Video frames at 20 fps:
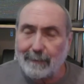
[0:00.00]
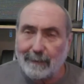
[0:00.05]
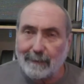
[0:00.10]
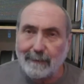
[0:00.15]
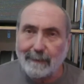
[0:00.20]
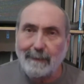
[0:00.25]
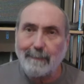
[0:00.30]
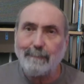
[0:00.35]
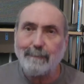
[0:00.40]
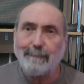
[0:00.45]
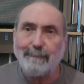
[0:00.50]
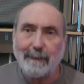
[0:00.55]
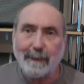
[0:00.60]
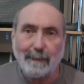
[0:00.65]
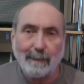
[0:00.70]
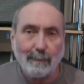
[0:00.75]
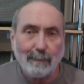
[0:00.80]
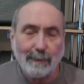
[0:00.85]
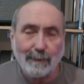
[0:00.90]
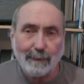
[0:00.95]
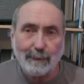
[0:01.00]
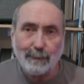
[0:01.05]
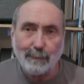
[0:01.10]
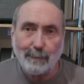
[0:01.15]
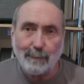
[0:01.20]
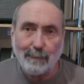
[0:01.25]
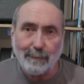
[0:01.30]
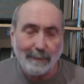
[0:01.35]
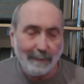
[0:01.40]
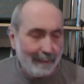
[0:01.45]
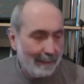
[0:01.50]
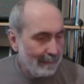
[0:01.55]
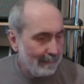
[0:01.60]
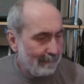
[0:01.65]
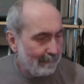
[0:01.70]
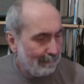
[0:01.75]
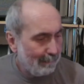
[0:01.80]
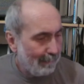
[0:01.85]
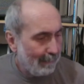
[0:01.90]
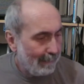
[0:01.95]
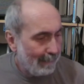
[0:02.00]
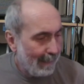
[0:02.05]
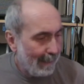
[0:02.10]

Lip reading: I'm going to keep this video quite short, and that's my